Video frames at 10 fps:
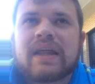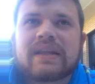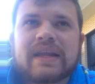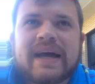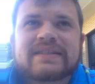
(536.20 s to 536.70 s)

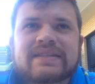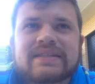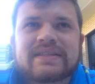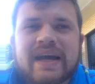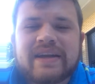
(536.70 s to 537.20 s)
less
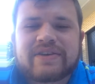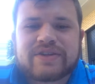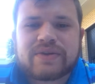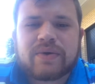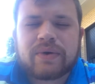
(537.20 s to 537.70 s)
than 10
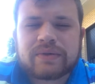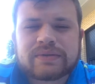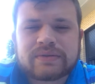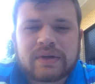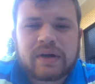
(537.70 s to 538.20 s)
years
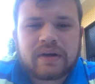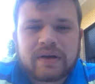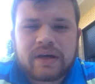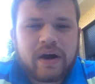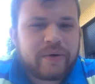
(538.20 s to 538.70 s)
old.
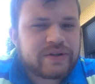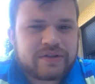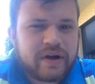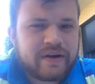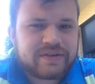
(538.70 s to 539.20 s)
He always
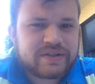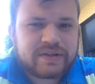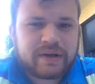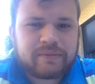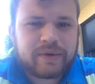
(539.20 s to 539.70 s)
drives
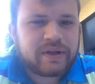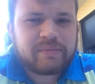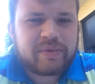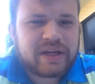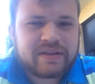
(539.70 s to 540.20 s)
just really
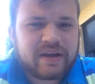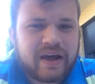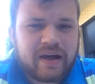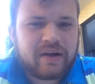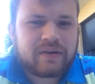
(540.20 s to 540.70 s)
beat to
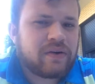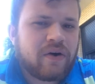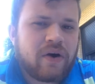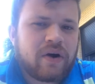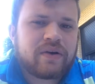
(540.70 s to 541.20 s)
hell
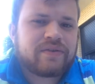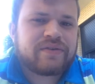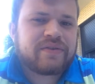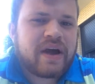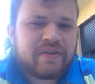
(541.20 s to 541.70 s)

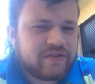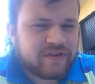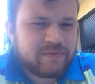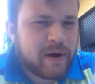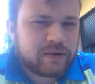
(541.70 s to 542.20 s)
cars.
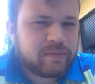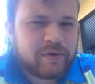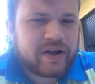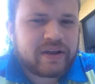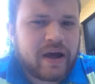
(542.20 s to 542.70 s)
Engine's about to
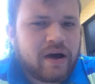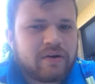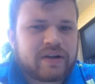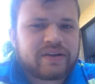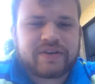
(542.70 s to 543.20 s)
break
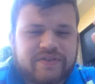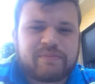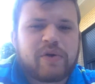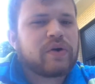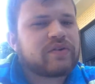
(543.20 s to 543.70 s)
down, and he
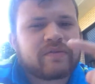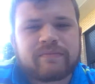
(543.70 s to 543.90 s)
just milks